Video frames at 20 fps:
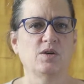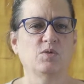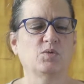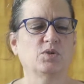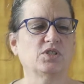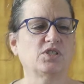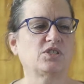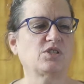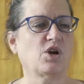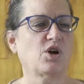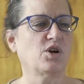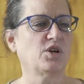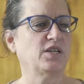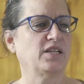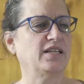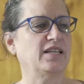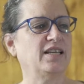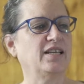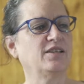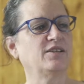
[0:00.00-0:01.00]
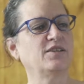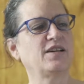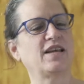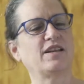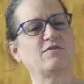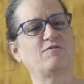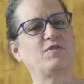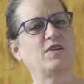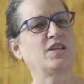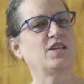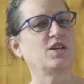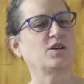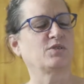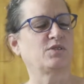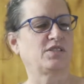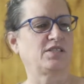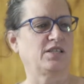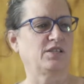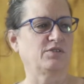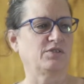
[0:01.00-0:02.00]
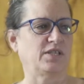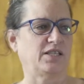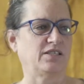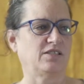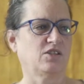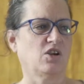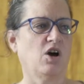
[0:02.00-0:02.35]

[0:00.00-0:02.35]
will star in an internet video series